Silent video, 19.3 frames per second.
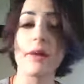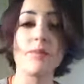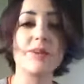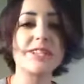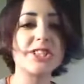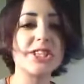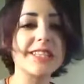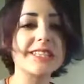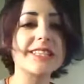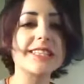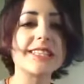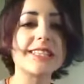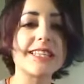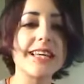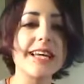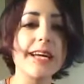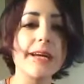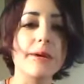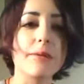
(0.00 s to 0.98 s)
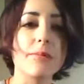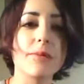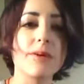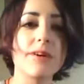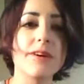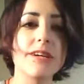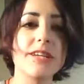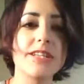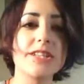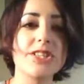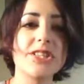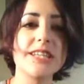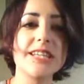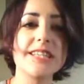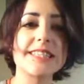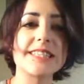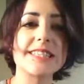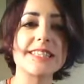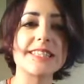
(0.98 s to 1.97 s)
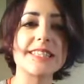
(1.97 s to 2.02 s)
But she's asleep. She
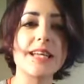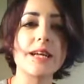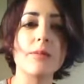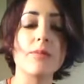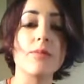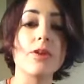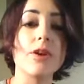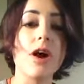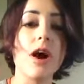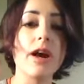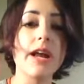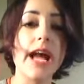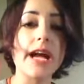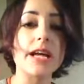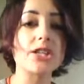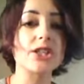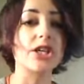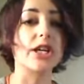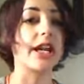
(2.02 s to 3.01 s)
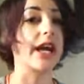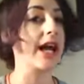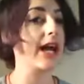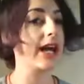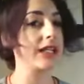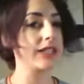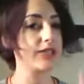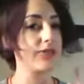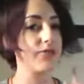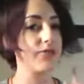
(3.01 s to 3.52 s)
is asleep. Non-action. It's